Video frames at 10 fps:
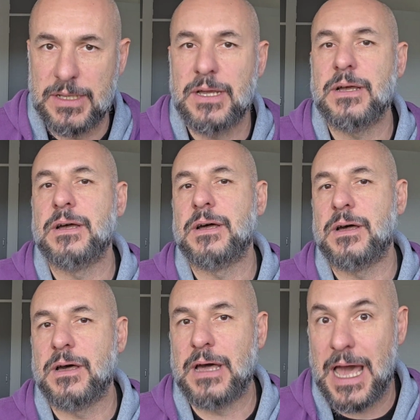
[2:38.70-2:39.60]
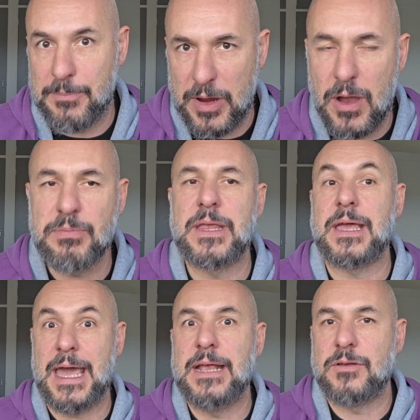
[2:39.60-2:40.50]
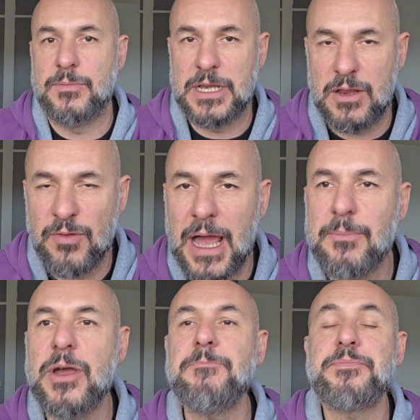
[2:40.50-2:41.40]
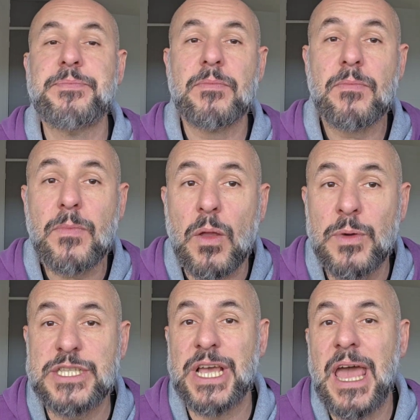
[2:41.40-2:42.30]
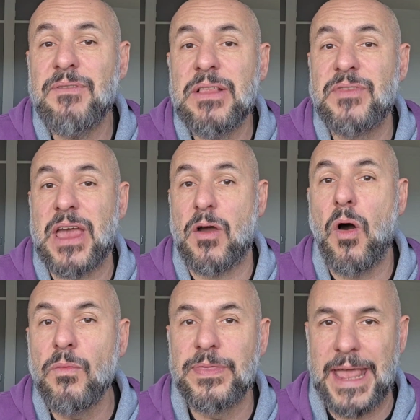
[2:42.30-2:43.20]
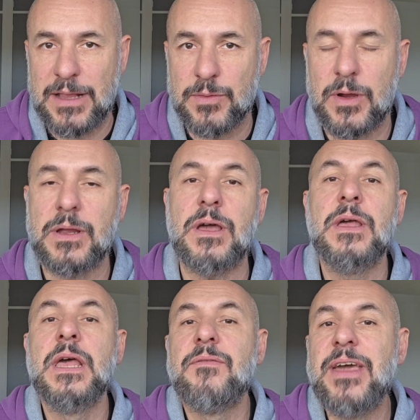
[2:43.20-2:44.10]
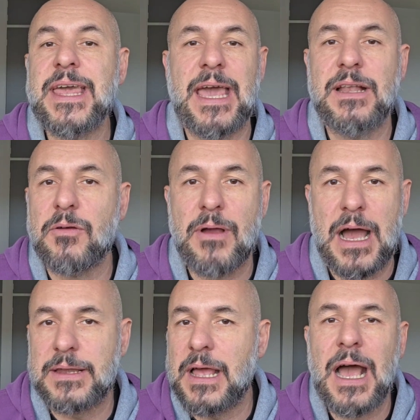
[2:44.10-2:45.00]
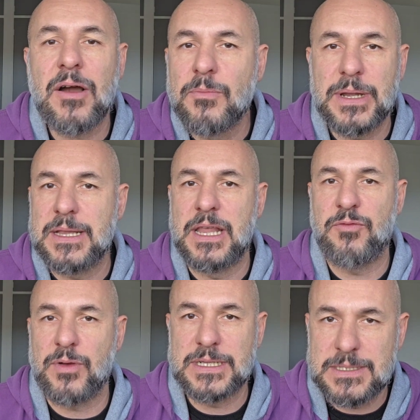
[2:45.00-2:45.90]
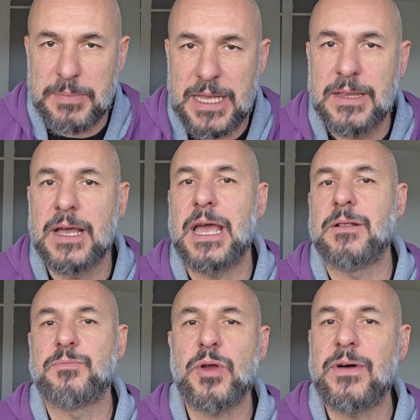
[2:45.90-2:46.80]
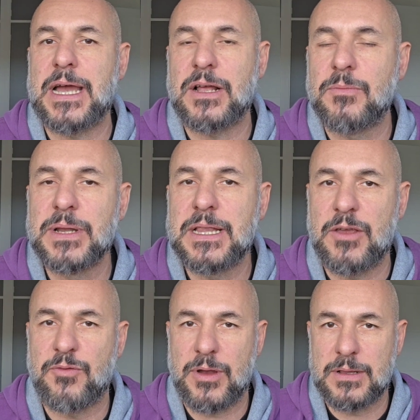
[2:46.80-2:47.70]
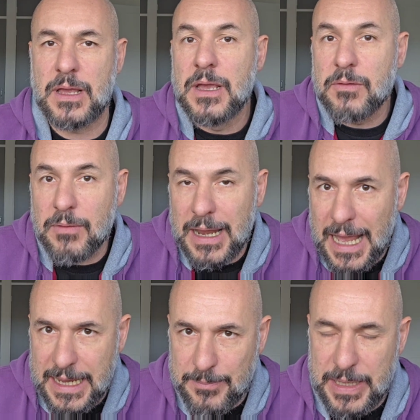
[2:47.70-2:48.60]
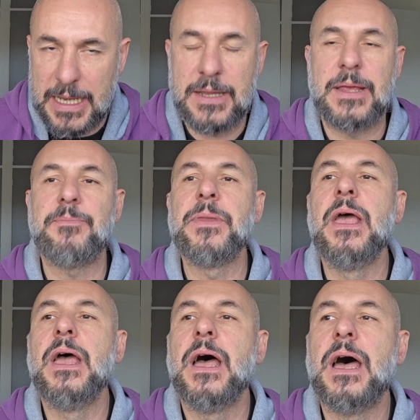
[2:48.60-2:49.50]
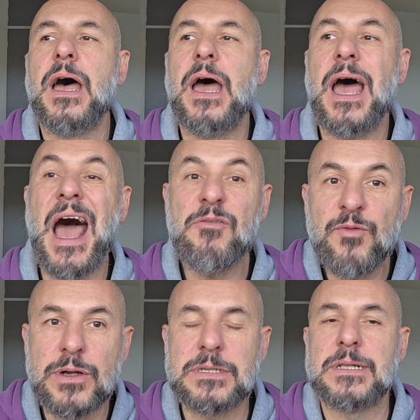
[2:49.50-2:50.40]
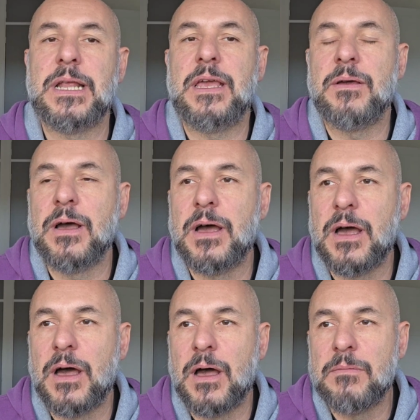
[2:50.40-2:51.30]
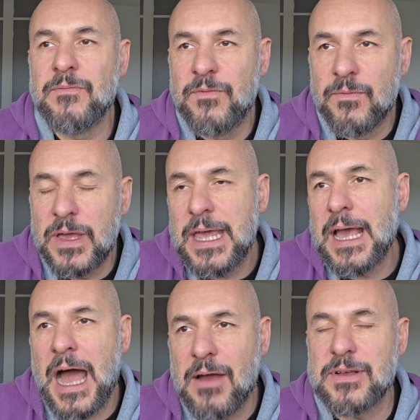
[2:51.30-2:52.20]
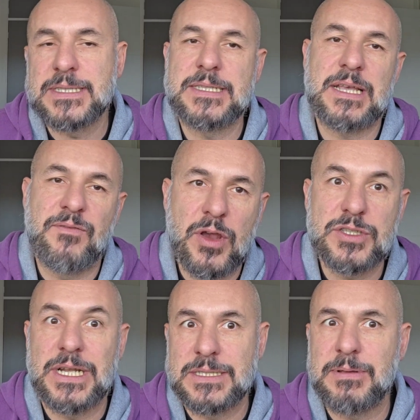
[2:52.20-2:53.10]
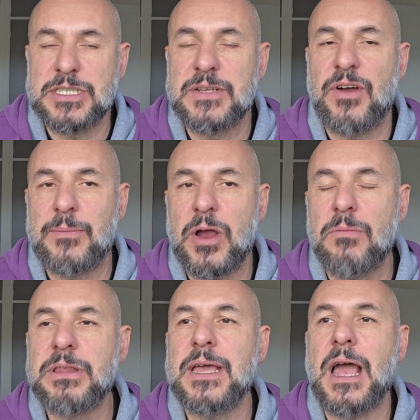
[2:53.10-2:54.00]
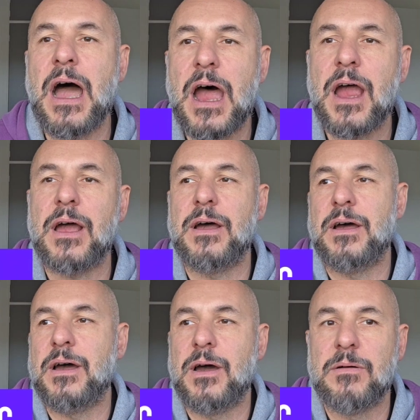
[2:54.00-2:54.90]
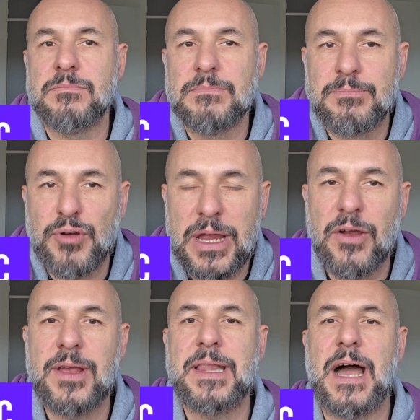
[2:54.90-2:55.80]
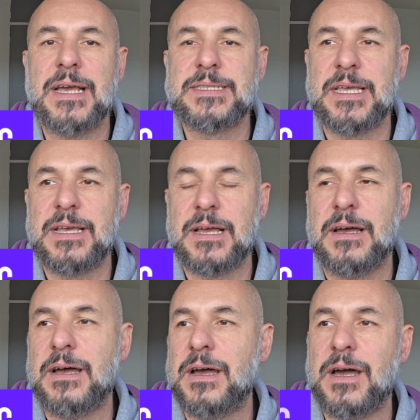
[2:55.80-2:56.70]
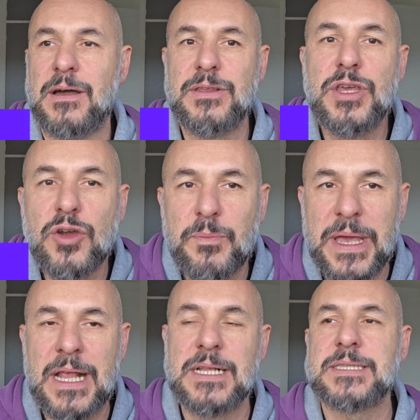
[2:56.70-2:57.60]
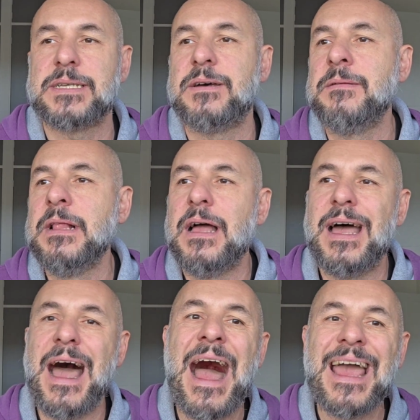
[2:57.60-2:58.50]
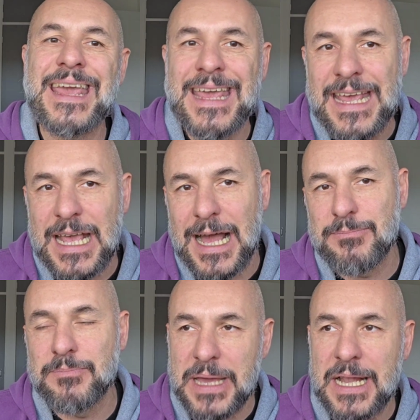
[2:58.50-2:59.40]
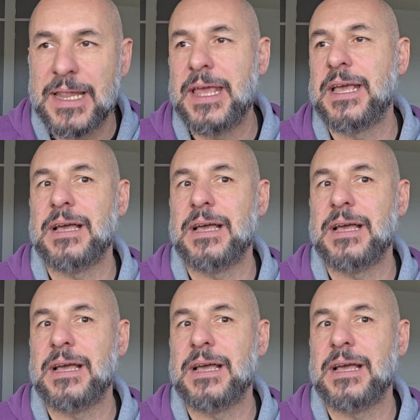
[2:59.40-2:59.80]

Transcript: Hyperoptic and Community Fibre, which having their own network, they can run a complete different speed and provide a complete different reliability. Unfortunately, the others, let's say Virgin, especially Fibre Optic, are prioritizing new builds, high income building,